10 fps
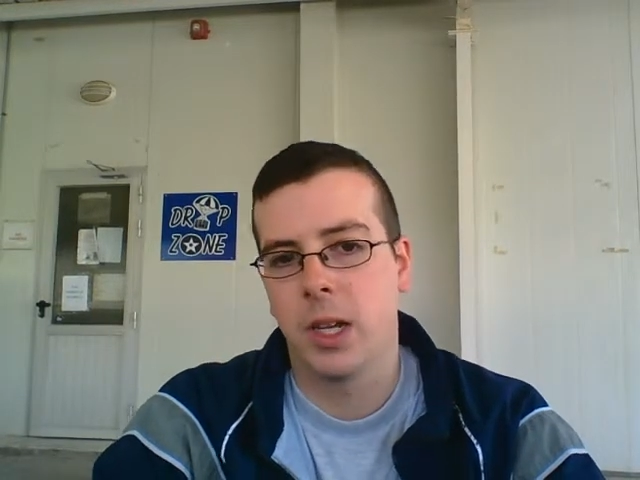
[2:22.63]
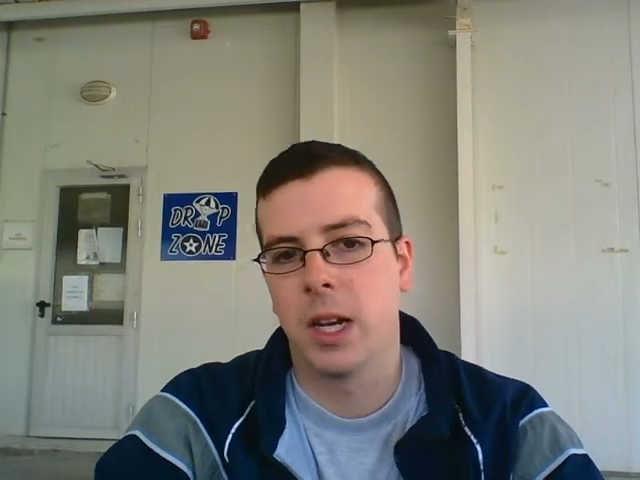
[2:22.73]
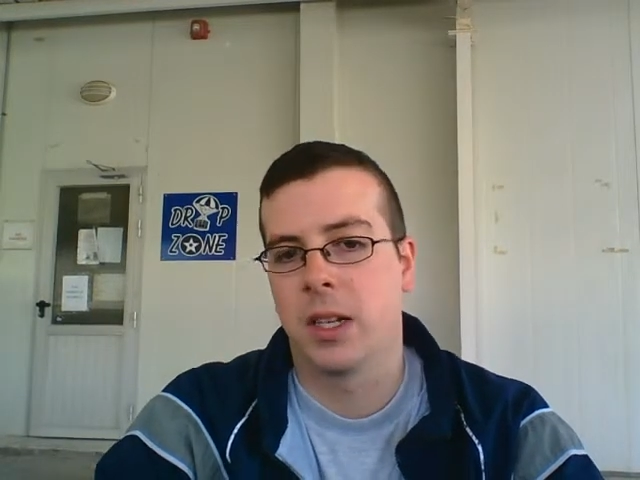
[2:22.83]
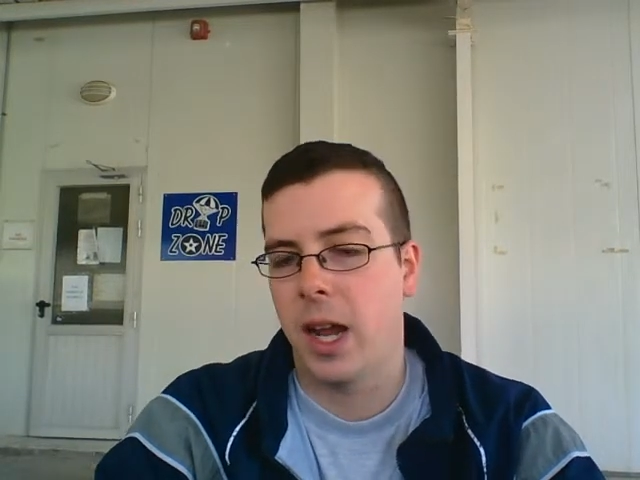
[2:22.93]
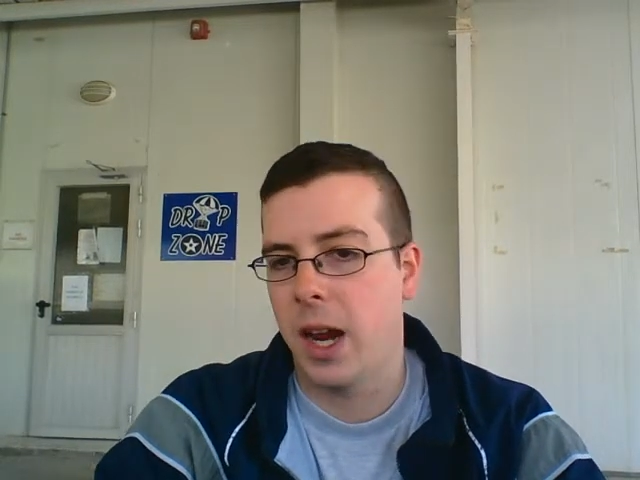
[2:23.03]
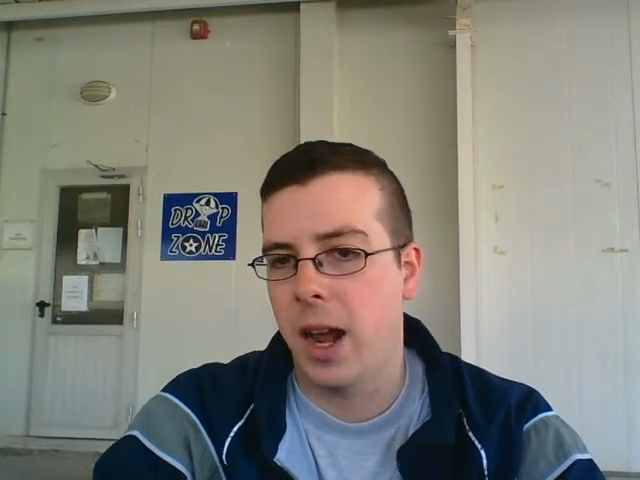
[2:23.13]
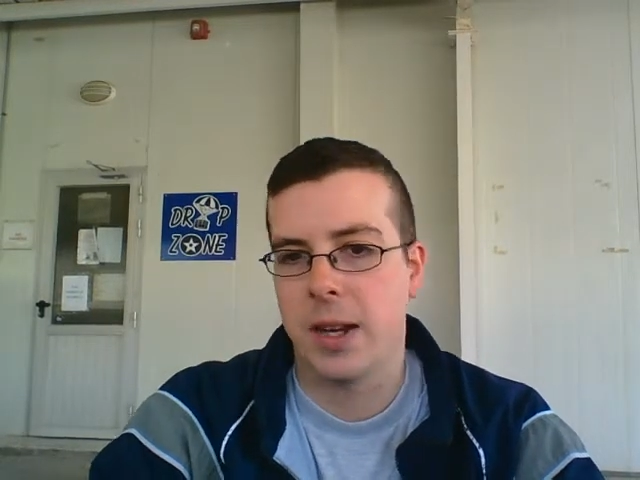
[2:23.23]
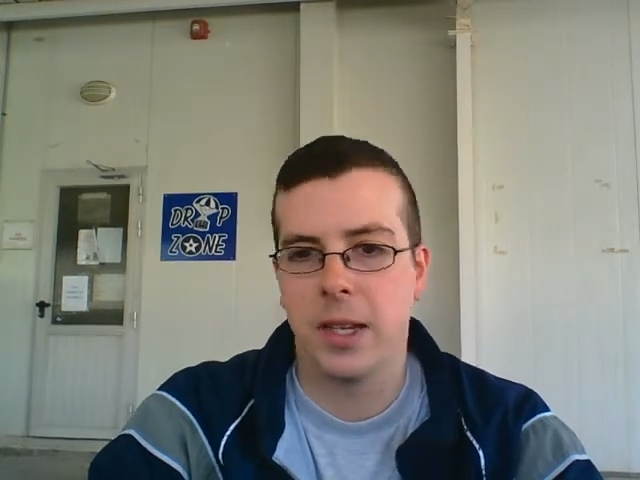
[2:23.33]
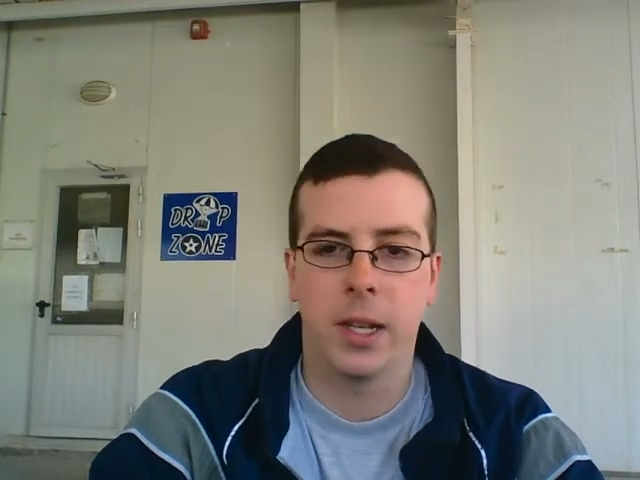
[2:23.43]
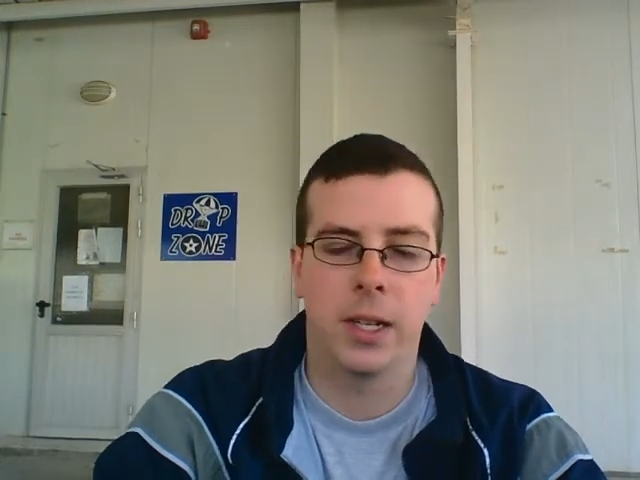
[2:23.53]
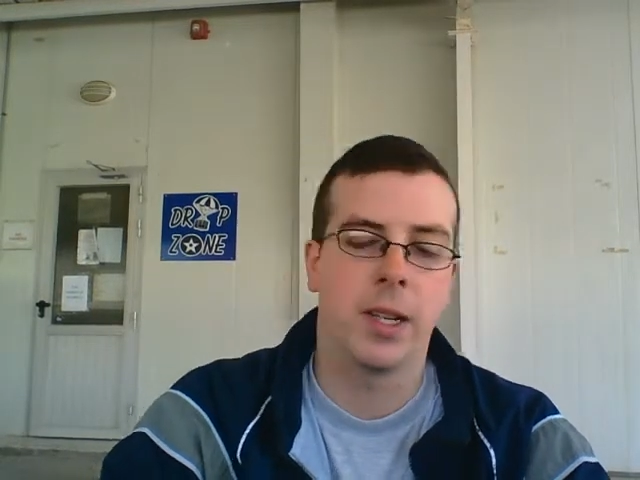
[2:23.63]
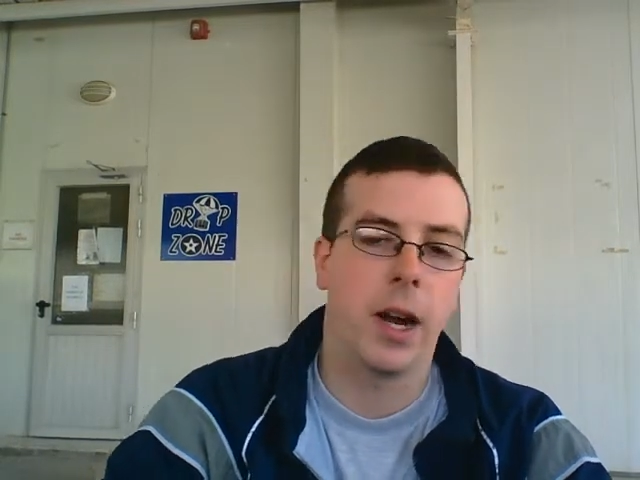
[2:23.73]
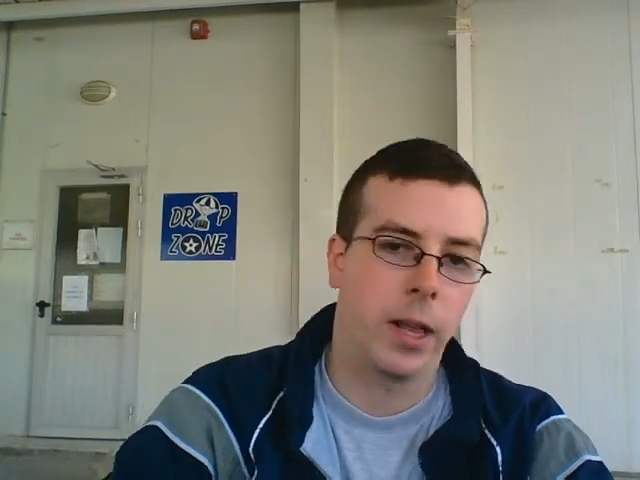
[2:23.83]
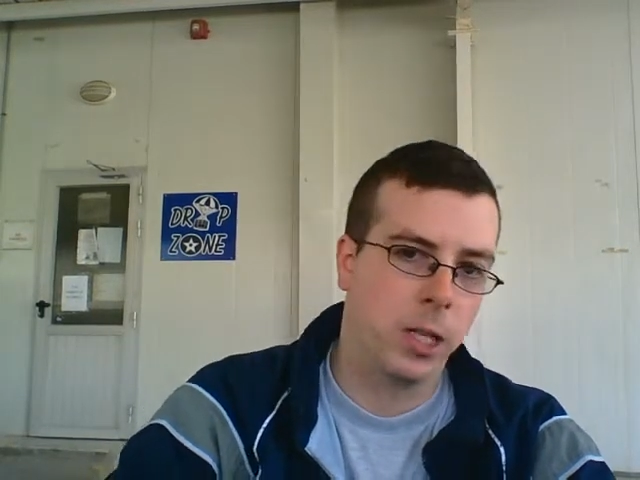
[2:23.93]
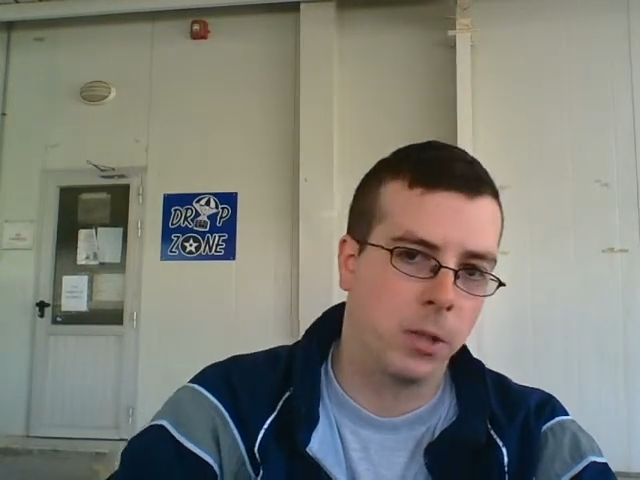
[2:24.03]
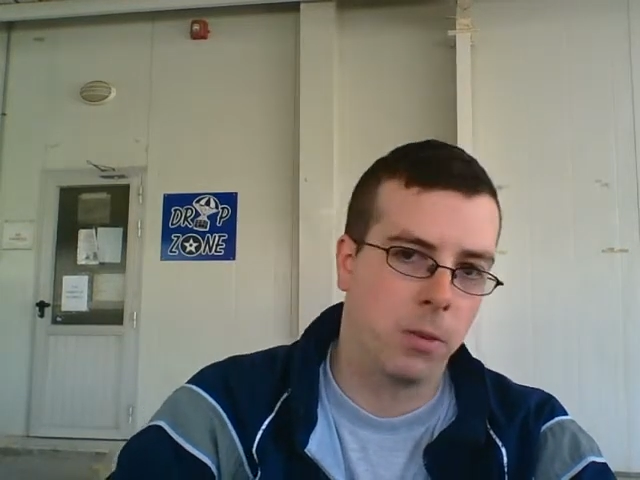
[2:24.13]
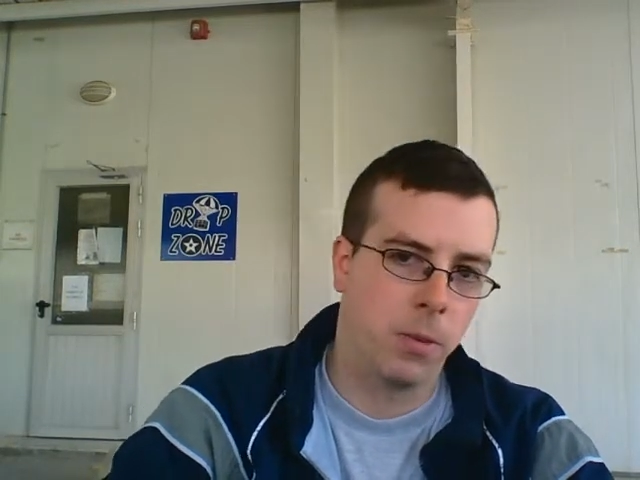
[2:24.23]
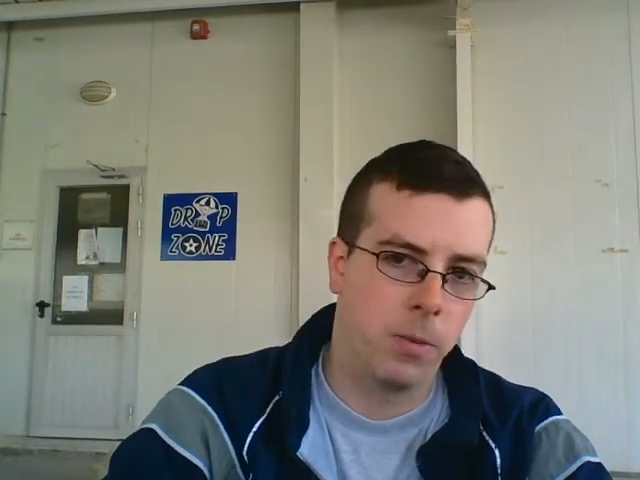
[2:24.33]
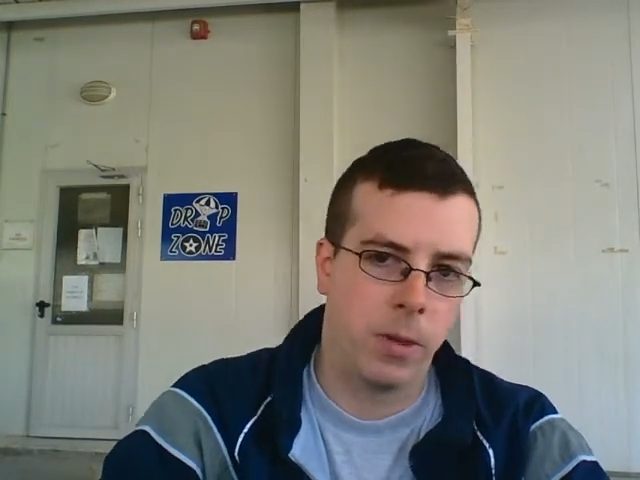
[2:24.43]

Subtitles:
it's not eligible